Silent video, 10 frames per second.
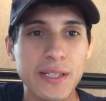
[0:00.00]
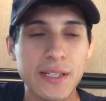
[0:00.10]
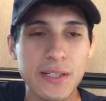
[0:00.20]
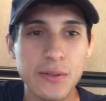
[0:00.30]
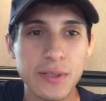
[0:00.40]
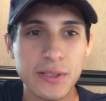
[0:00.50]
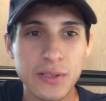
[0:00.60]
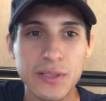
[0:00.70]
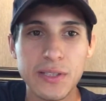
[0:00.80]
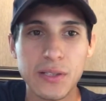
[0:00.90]
it. You
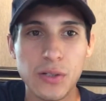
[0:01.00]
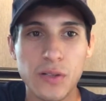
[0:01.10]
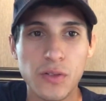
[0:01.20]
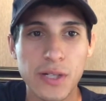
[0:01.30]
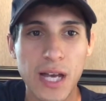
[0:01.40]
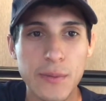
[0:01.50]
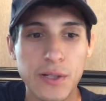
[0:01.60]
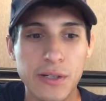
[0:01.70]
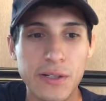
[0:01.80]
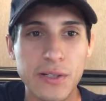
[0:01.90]
need to know your
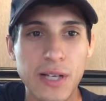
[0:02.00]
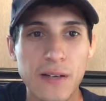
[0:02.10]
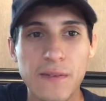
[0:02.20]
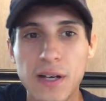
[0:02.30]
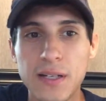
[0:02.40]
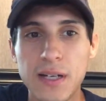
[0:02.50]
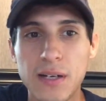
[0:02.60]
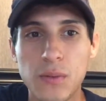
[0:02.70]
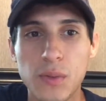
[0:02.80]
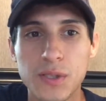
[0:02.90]
vocabulary. You got to find
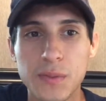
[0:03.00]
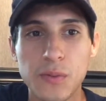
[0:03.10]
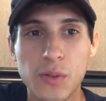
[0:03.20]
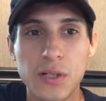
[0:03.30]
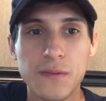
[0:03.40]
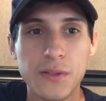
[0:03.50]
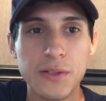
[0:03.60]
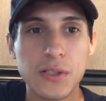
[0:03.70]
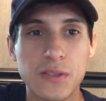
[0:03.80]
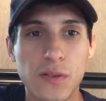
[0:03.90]
out what's been working for
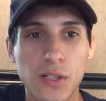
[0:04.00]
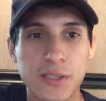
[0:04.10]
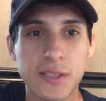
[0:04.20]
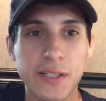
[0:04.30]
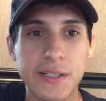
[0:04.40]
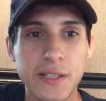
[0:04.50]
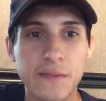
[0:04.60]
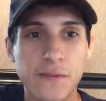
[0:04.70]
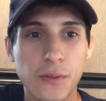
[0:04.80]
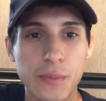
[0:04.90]
you as far as studying.
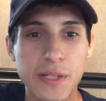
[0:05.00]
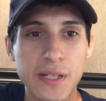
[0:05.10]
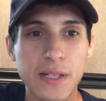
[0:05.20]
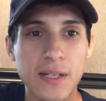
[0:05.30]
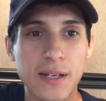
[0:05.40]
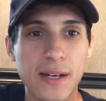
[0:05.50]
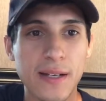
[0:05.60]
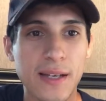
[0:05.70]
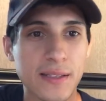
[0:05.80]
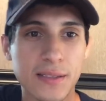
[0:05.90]
For me, I
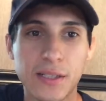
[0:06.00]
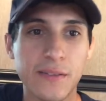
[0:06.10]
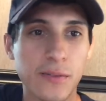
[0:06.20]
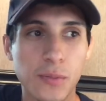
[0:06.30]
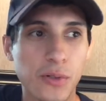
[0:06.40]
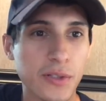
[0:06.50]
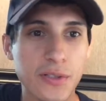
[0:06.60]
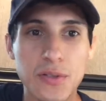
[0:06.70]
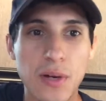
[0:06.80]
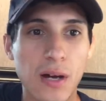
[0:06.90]
can't study for more than
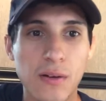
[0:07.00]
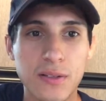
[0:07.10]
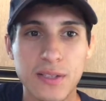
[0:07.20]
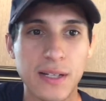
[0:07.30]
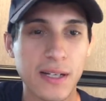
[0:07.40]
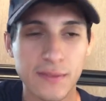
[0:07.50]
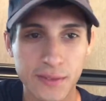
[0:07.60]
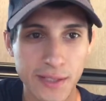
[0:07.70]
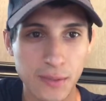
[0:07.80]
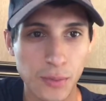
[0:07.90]
2 hours, and I have to
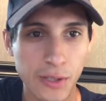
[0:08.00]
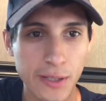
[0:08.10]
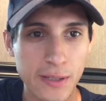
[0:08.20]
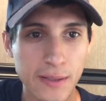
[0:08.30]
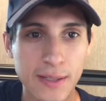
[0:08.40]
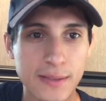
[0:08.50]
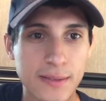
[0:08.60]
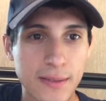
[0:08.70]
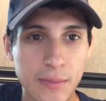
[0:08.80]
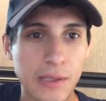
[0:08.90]
take a break.
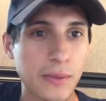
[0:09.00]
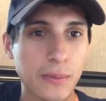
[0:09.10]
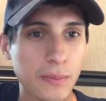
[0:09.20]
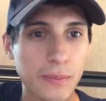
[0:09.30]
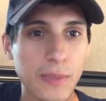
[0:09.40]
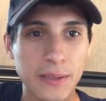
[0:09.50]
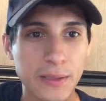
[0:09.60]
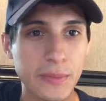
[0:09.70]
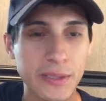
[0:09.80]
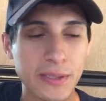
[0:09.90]
That's about my
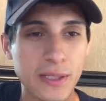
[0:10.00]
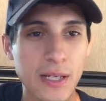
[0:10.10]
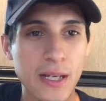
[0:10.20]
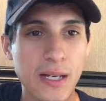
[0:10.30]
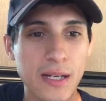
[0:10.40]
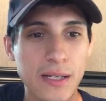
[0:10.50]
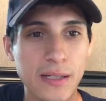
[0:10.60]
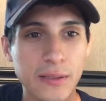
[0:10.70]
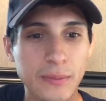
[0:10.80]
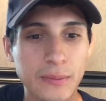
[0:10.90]
limit.
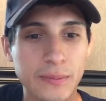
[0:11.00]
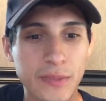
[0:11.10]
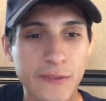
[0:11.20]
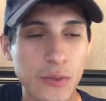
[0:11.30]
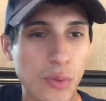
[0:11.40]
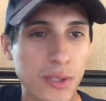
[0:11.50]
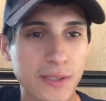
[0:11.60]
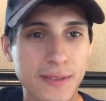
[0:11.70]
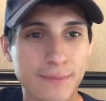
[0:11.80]
If you want to